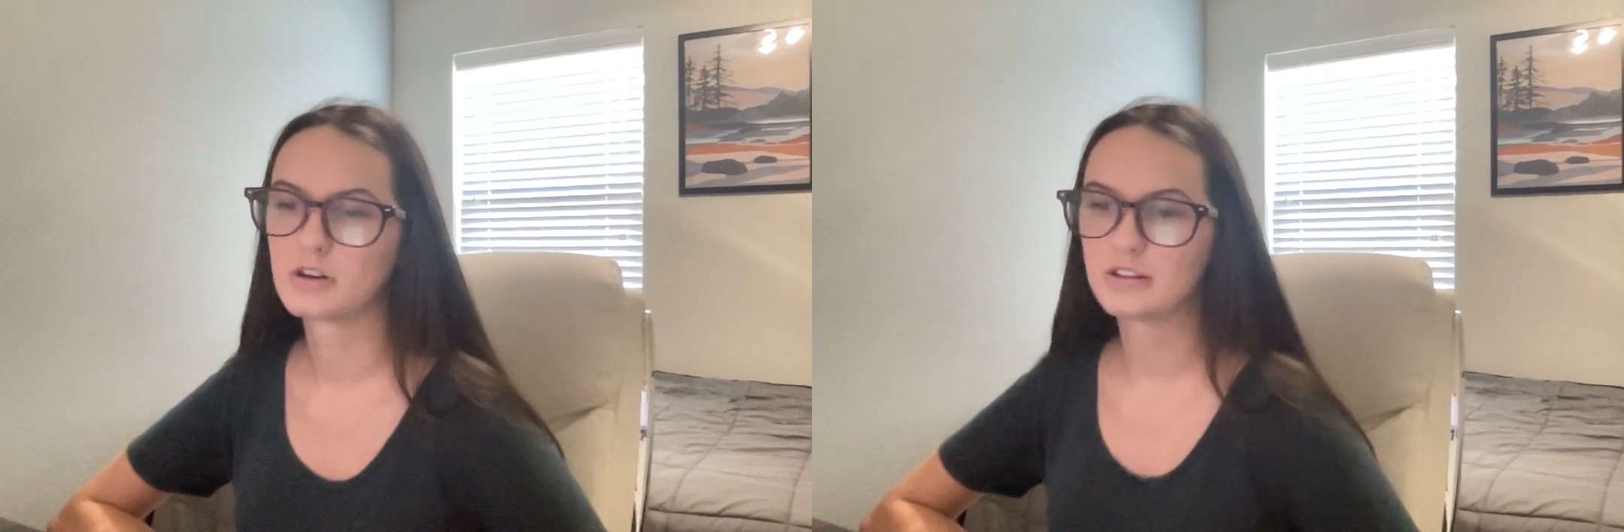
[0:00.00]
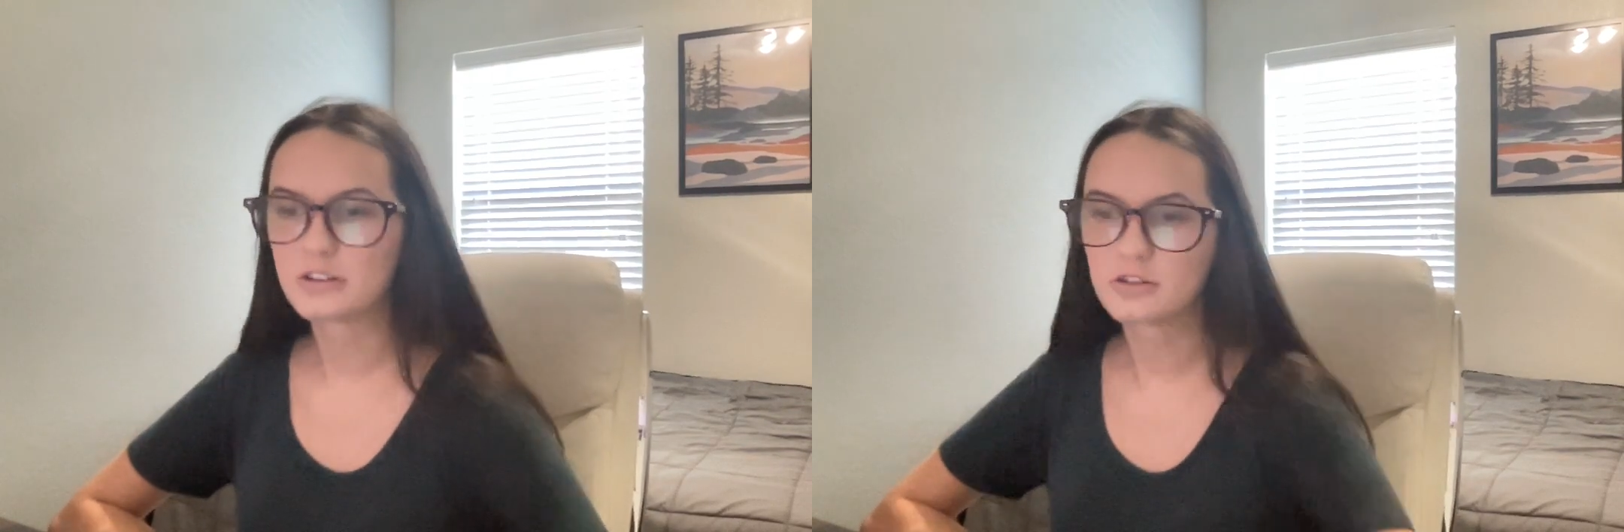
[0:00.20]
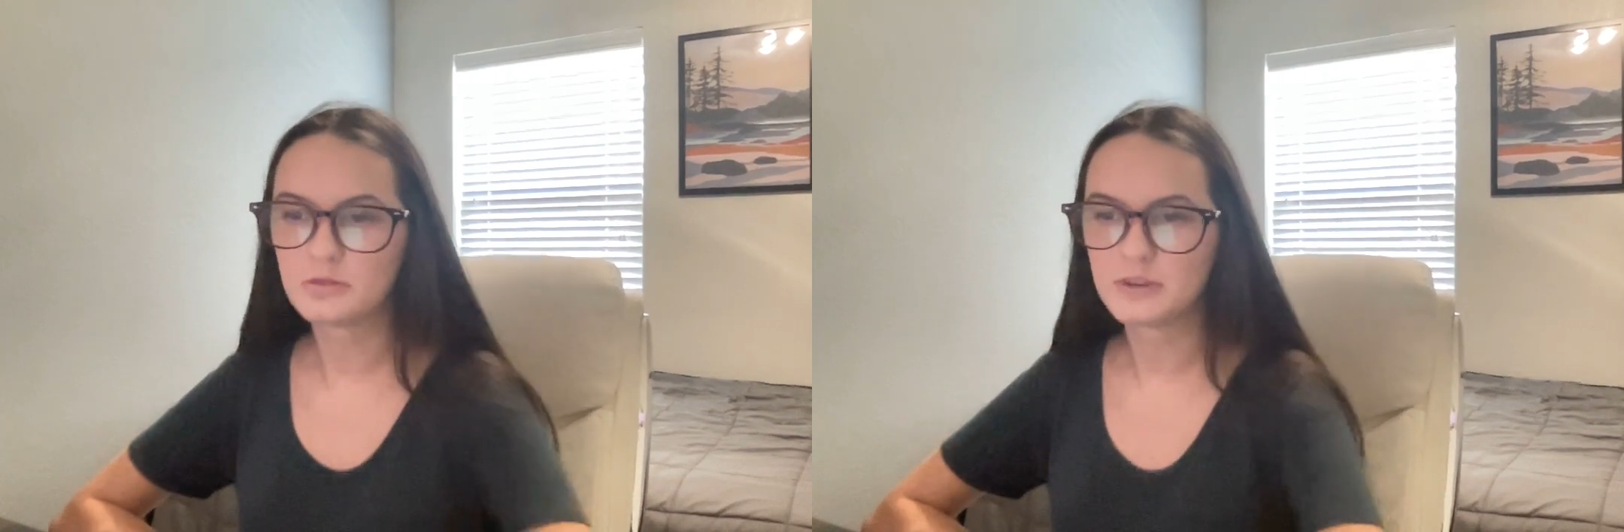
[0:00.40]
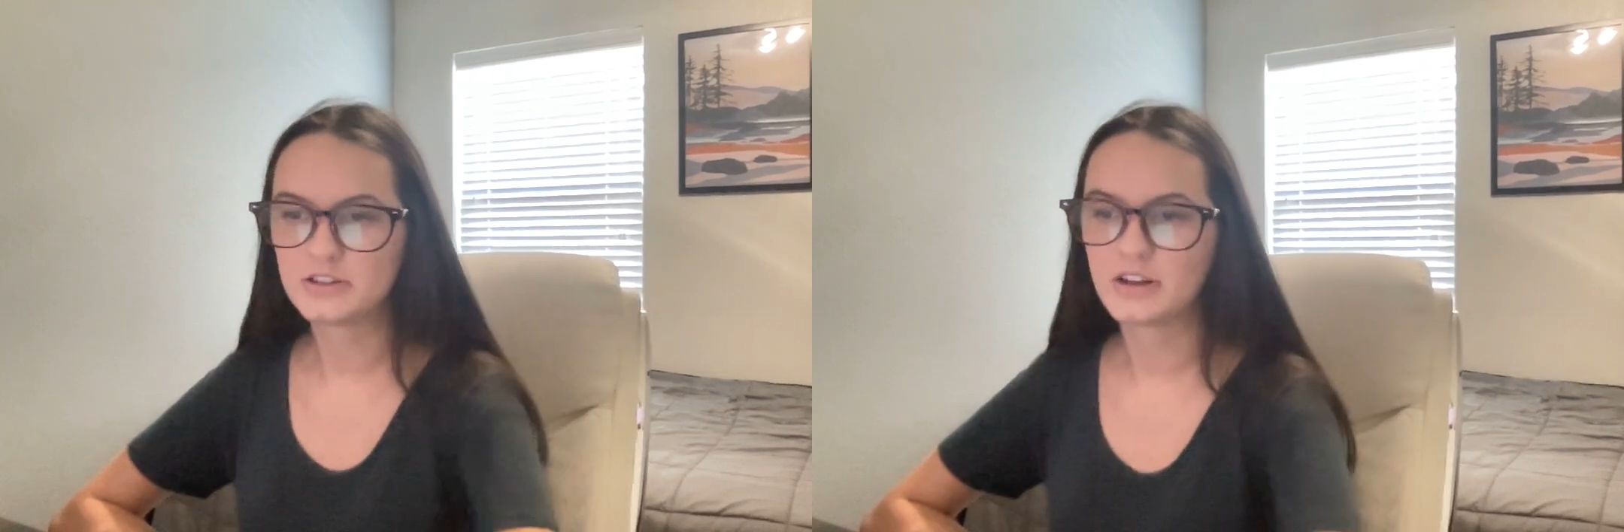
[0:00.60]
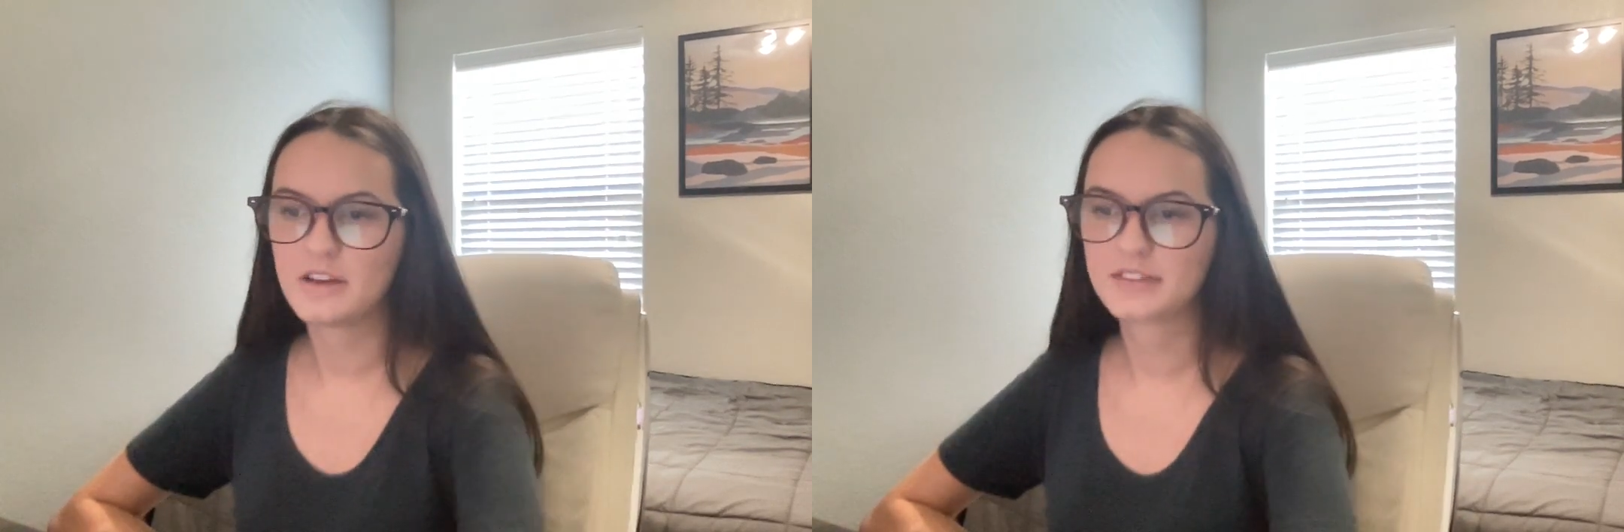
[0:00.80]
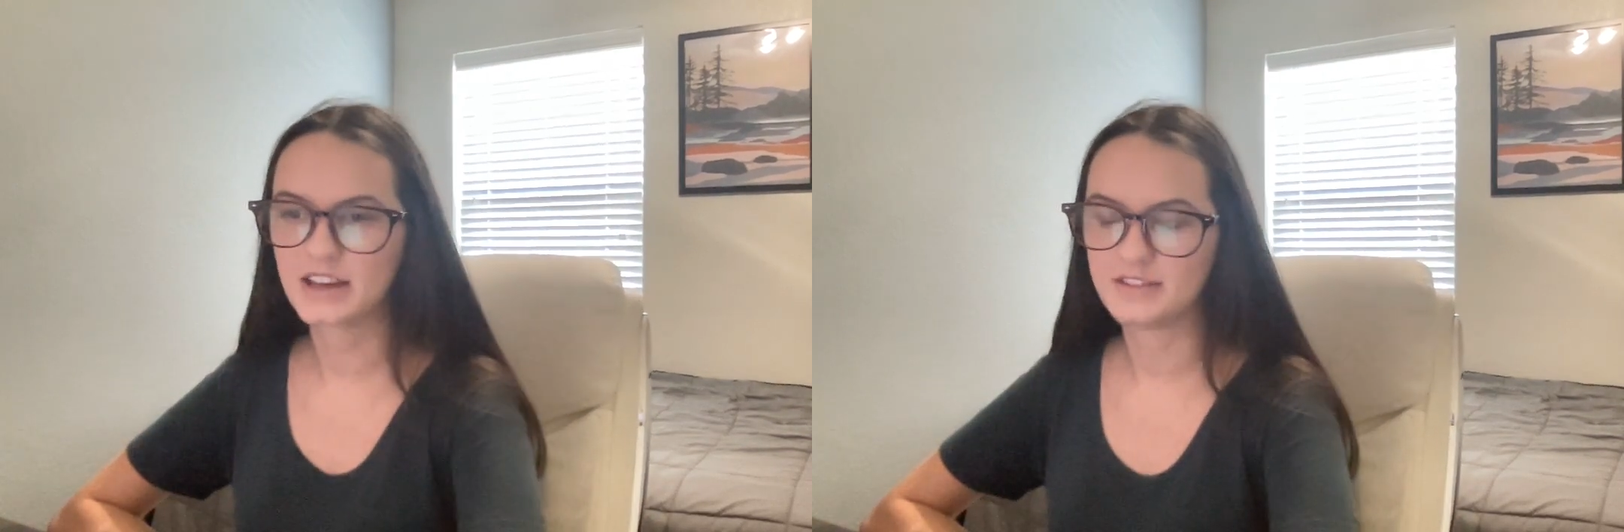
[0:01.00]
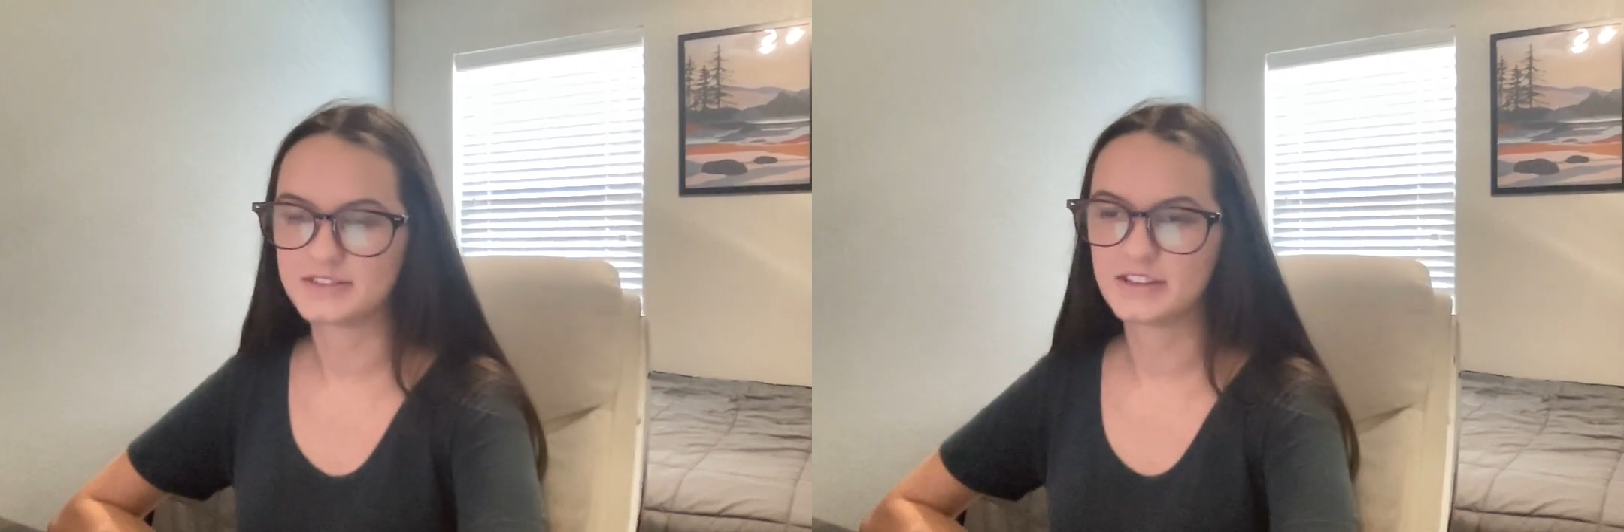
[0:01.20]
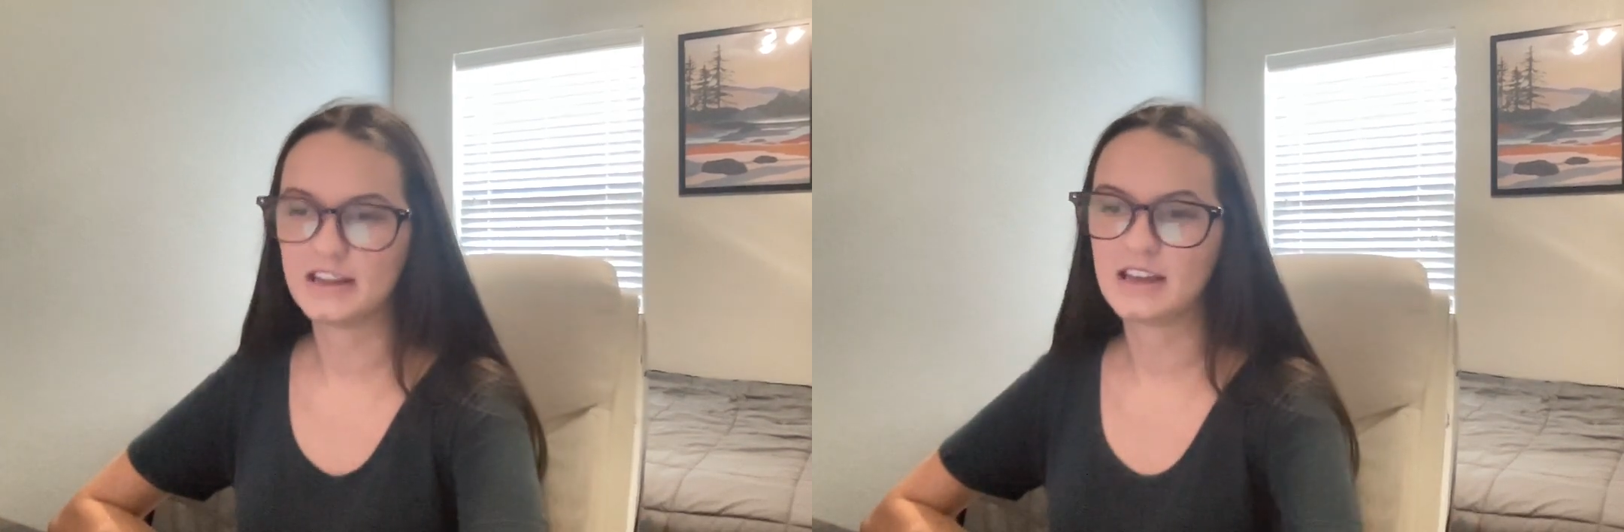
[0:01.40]
clinical mental health
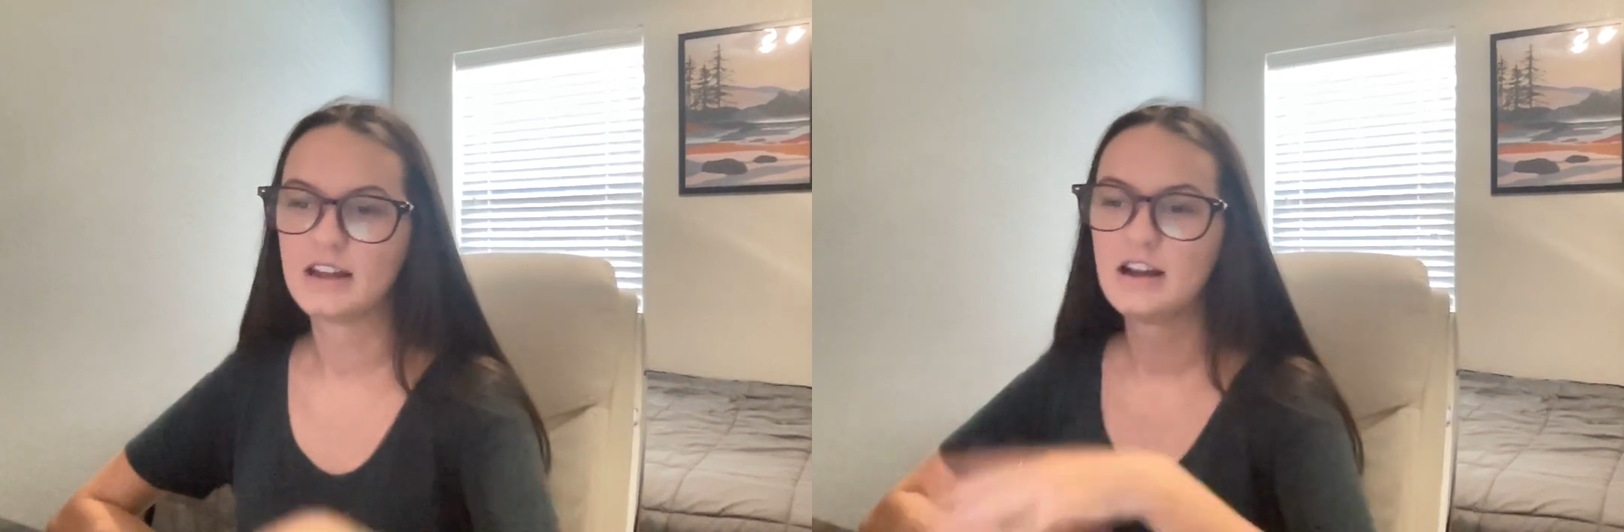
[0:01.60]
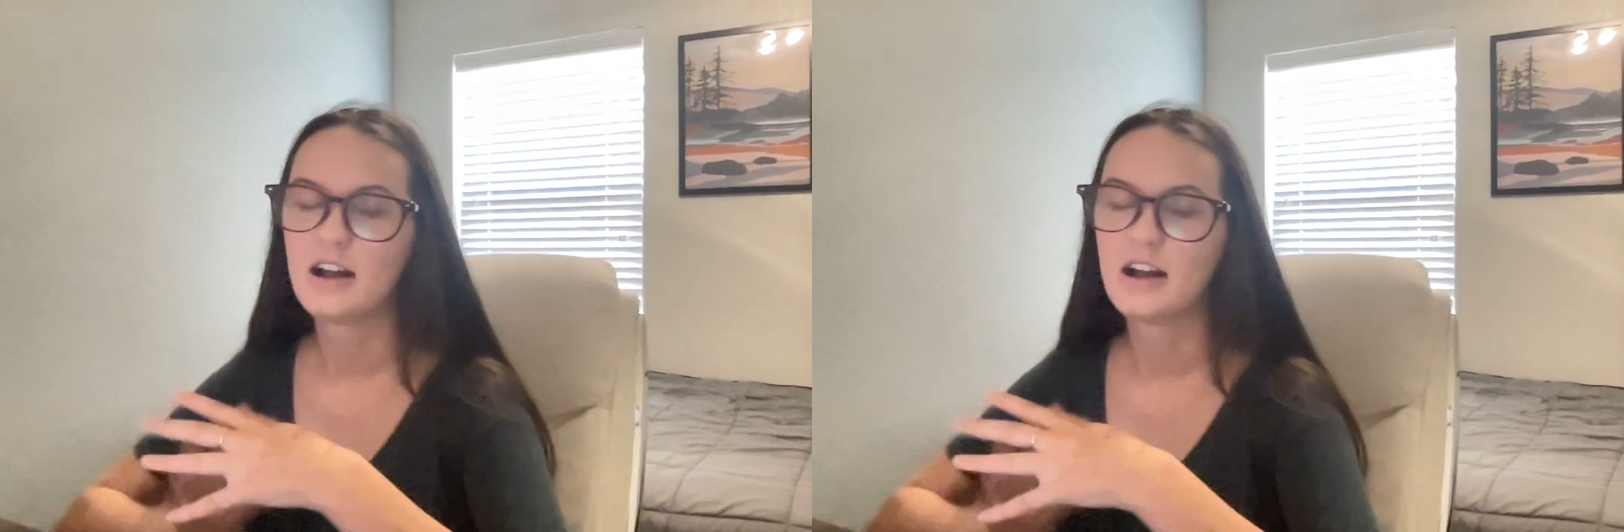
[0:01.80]
counseling.